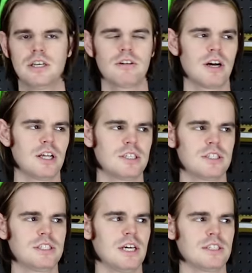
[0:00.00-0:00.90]

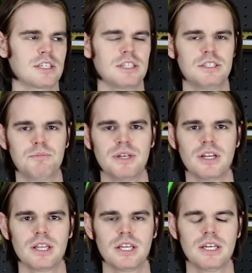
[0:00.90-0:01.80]
Terralisher sounds like it should be
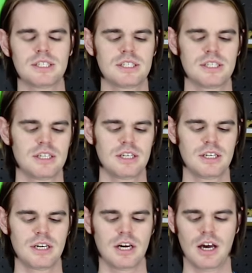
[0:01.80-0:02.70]
on a list.
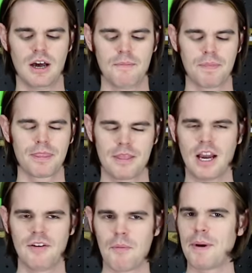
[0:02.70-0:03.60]
Um,
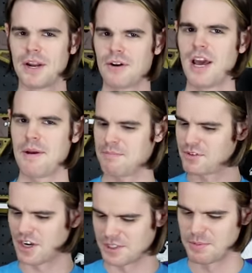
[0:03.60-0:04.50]
I have a better name,
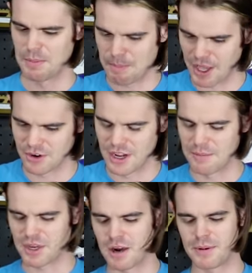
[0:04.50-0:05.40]
trust me, better
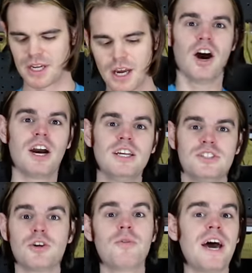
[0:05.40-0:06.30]
name coming. All
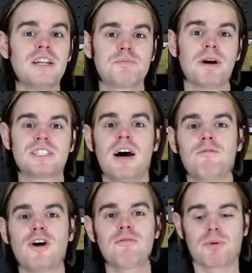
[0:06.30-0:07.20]
right, so that is my
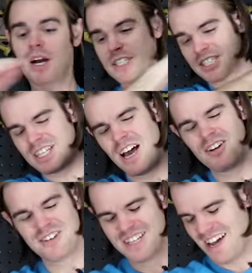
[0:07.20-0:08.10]
top five projects that I will